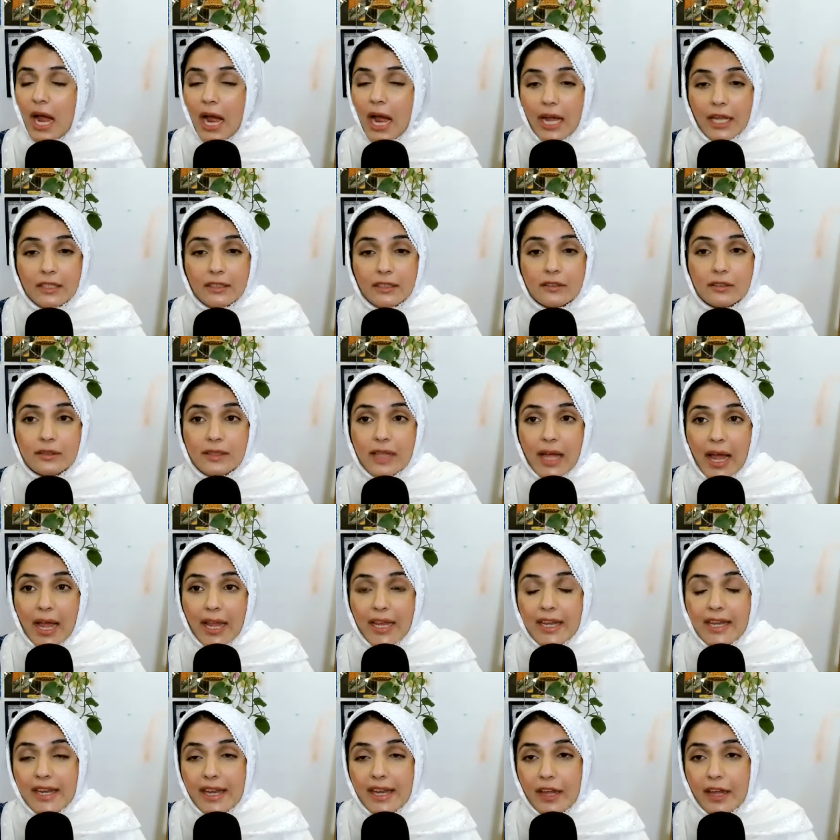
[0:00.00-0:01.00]
I
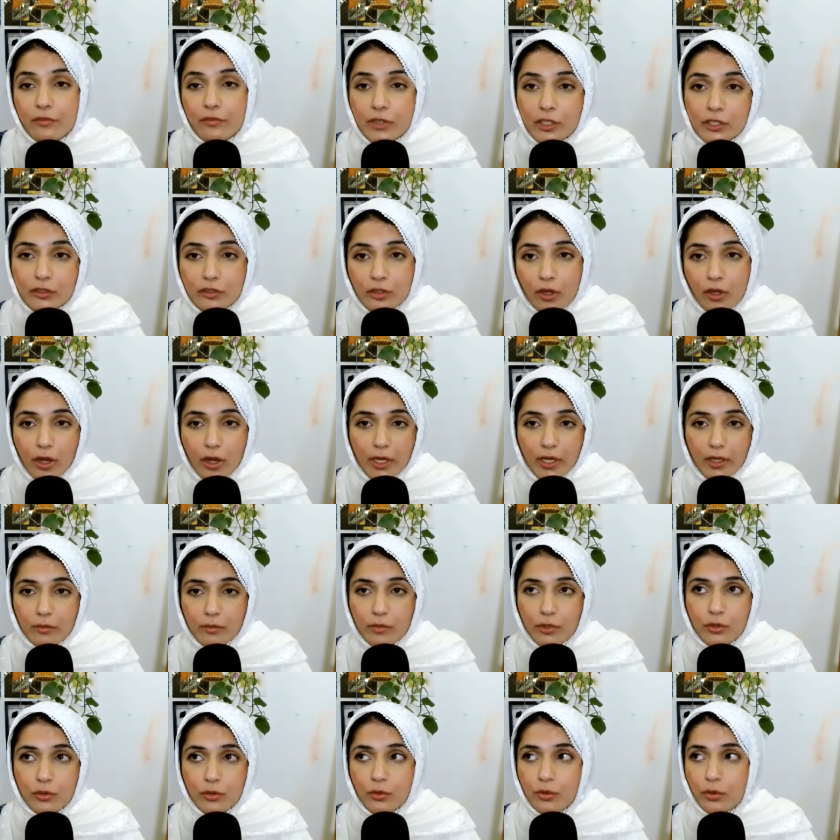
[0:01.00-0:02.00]
I never saw
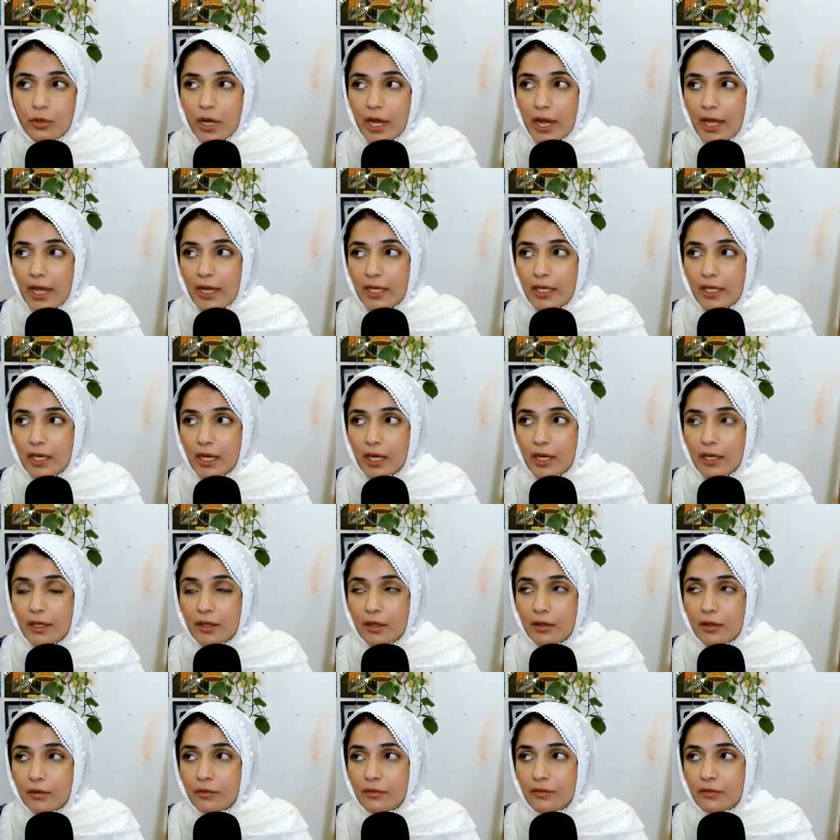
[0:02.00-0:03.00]
him do any
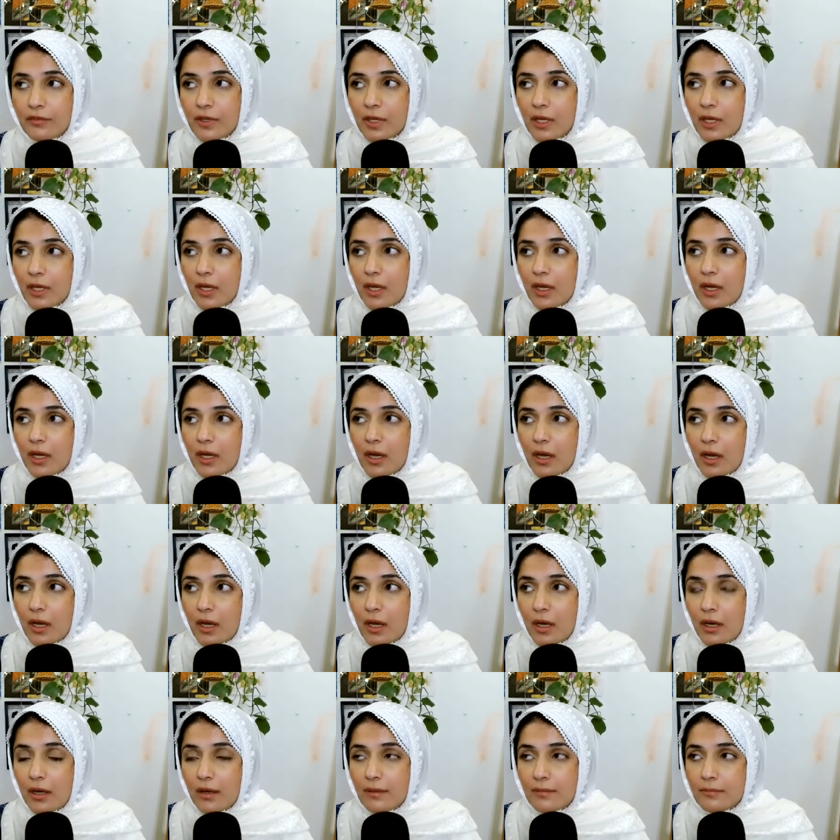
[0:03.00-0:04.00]
kind of
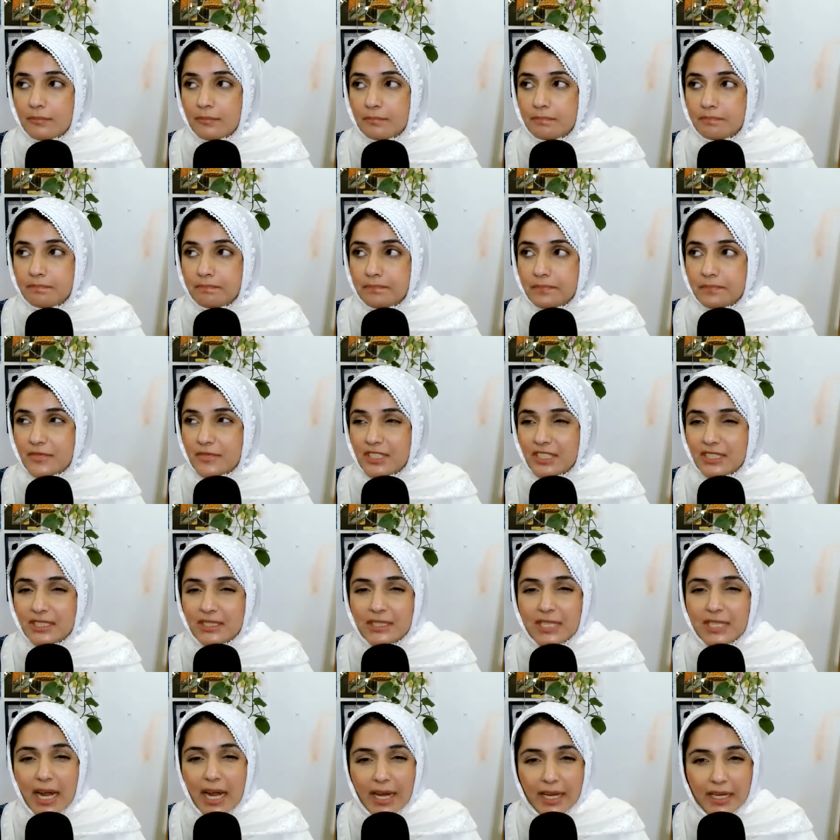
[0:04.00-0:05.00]
um
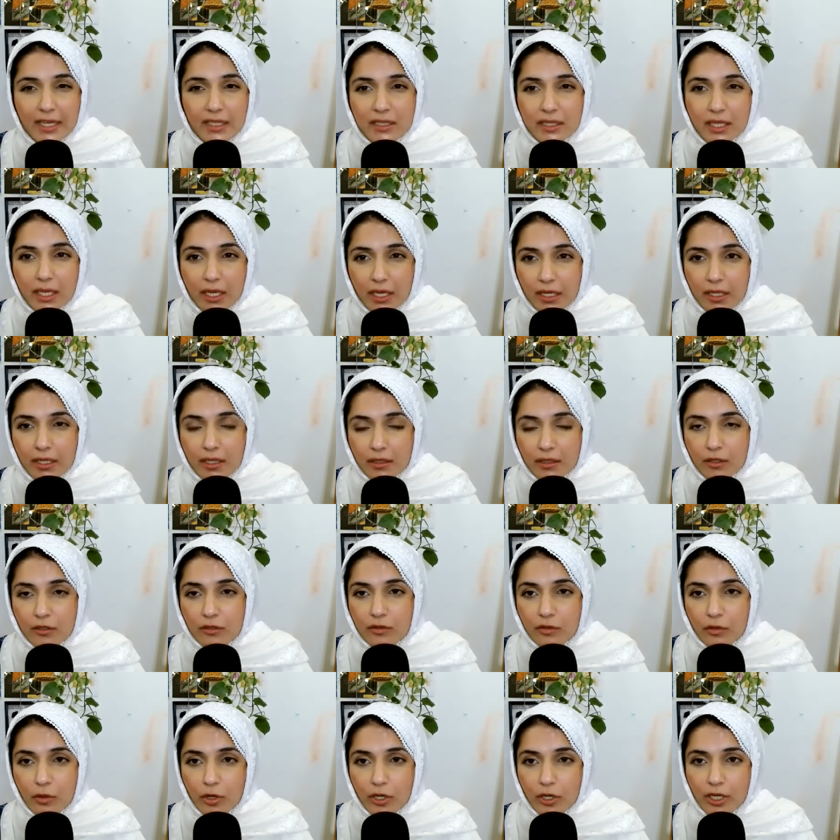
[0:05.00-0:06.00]
dieting in the
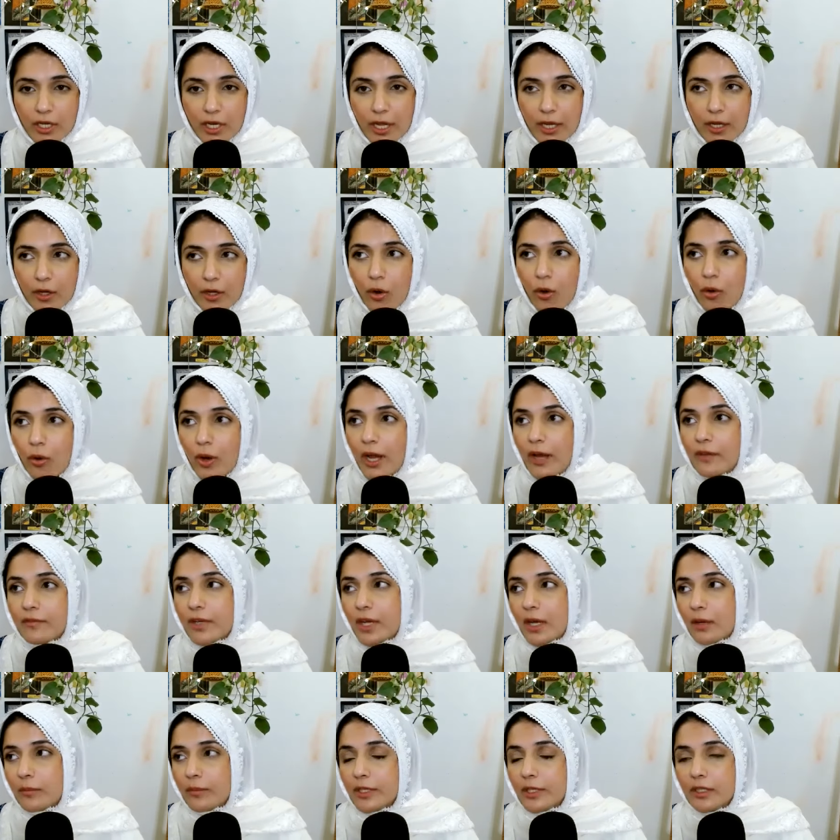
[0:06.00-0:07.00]
sort like oh I have
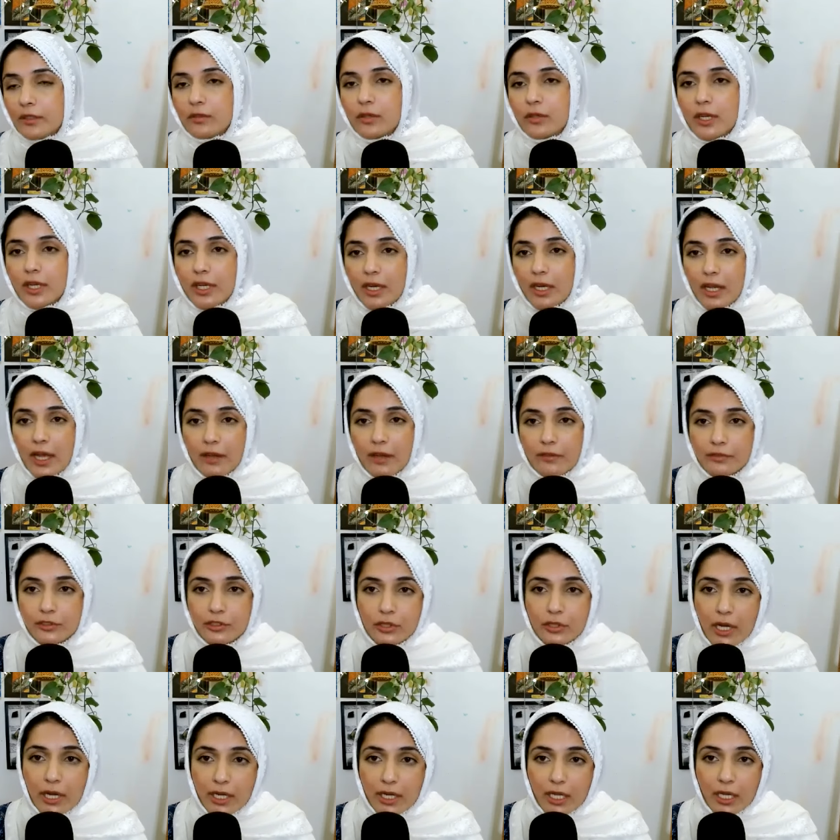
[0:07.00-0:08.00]
diabetes so I can have
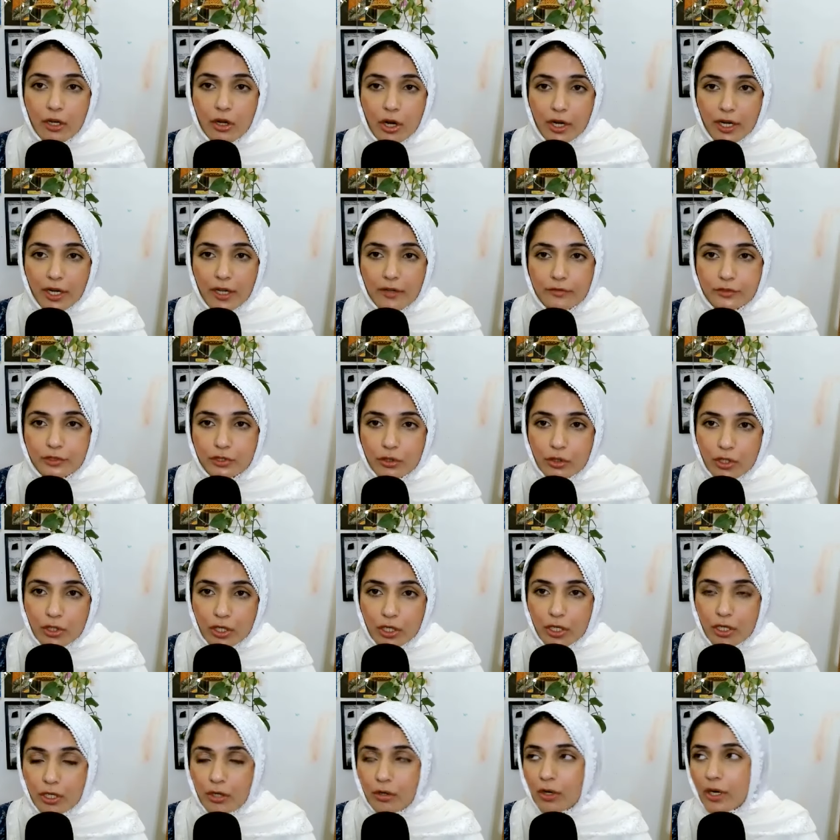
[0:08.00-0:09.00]
I cannot have sugar
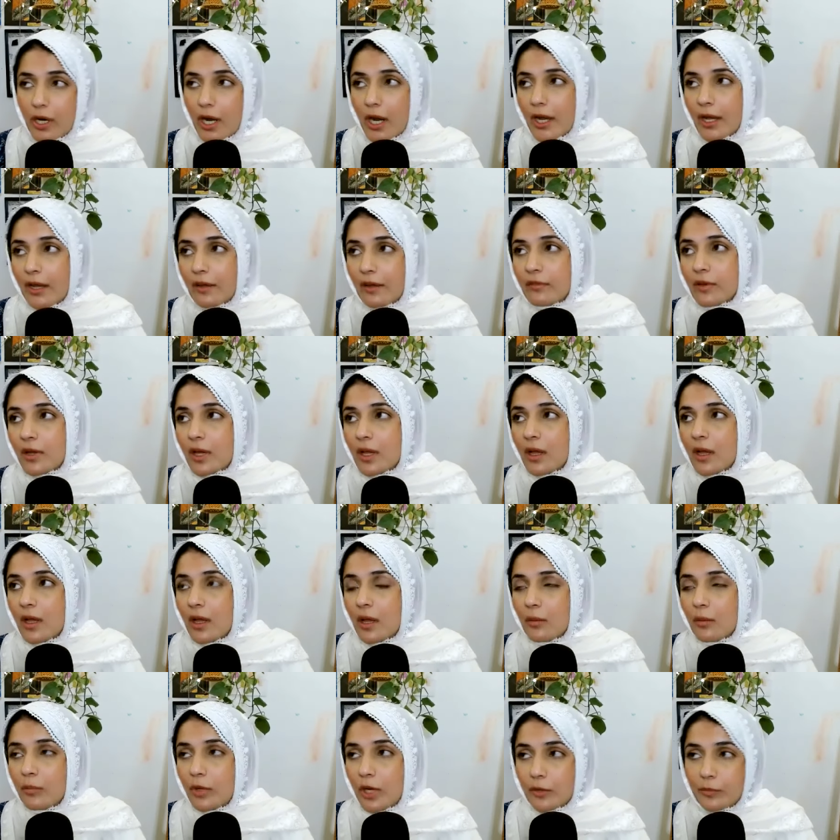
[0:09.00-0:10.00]
or I have
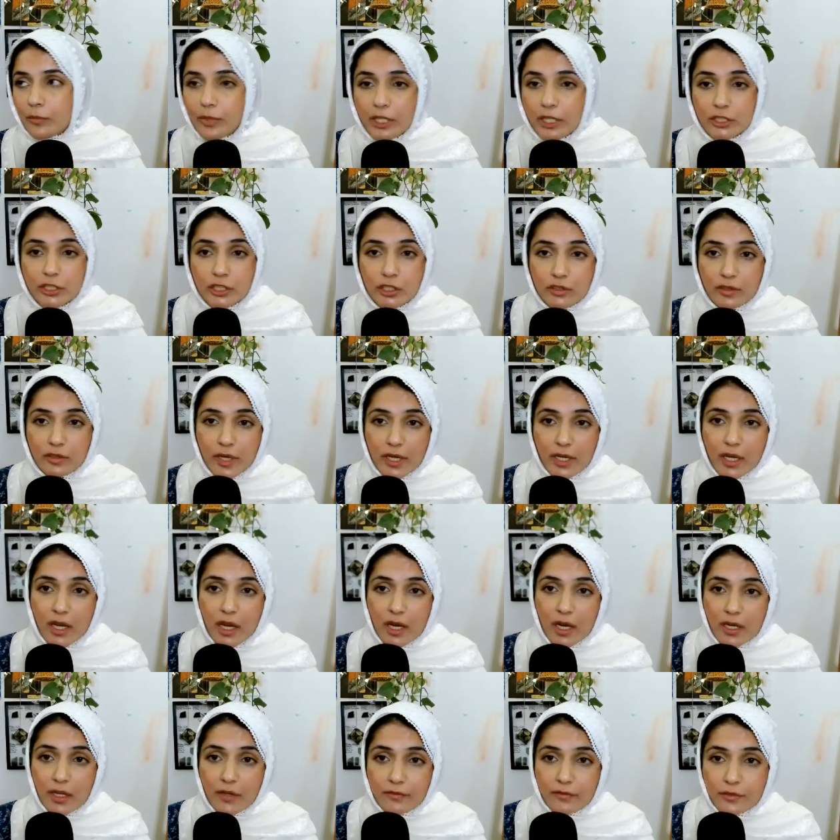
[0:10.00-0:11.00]
blood pressure so I
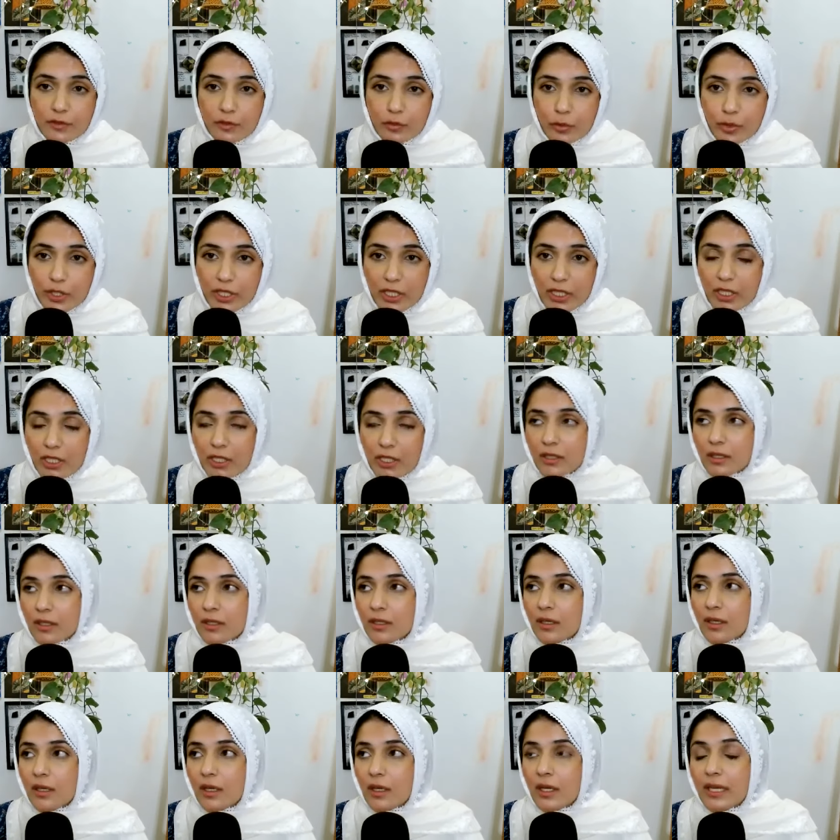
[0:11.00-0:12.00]
can't have sweet.
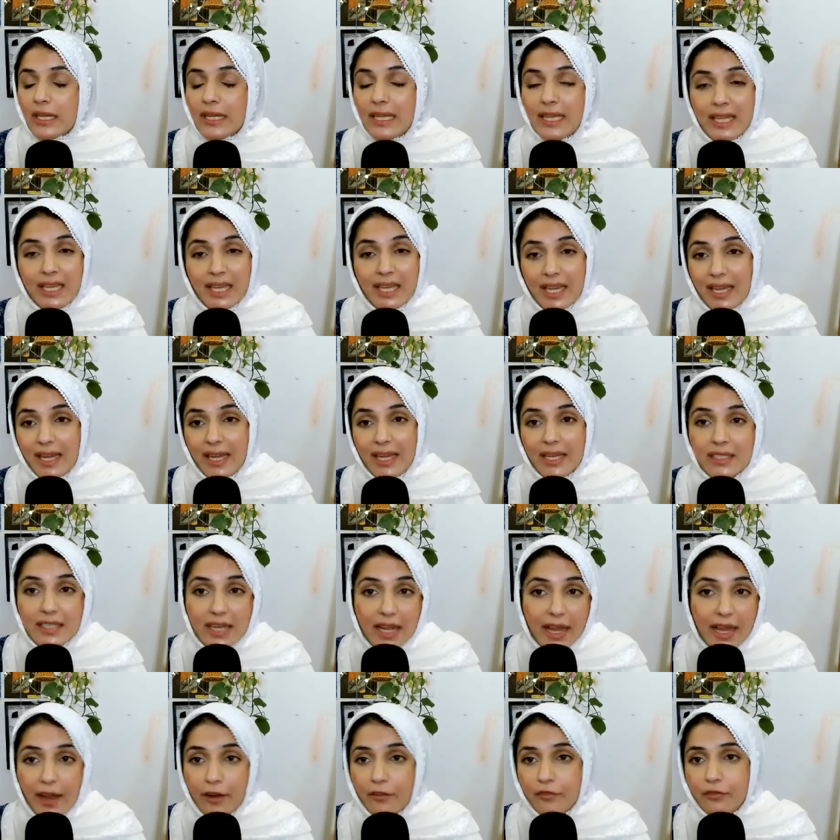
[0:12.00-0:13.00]
He
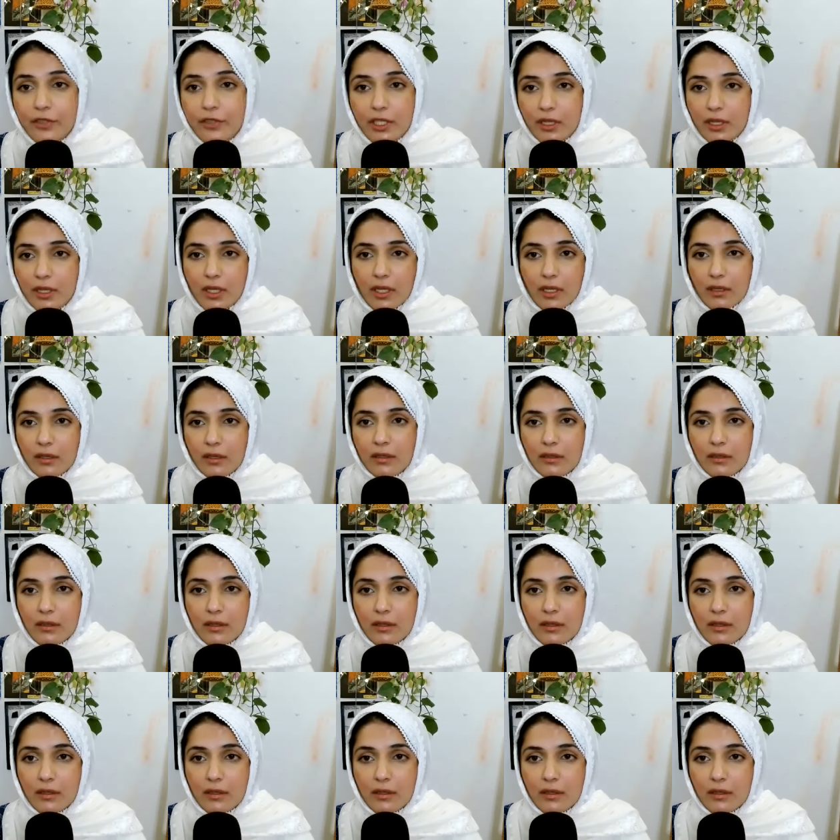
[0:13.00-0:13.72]
ate everything.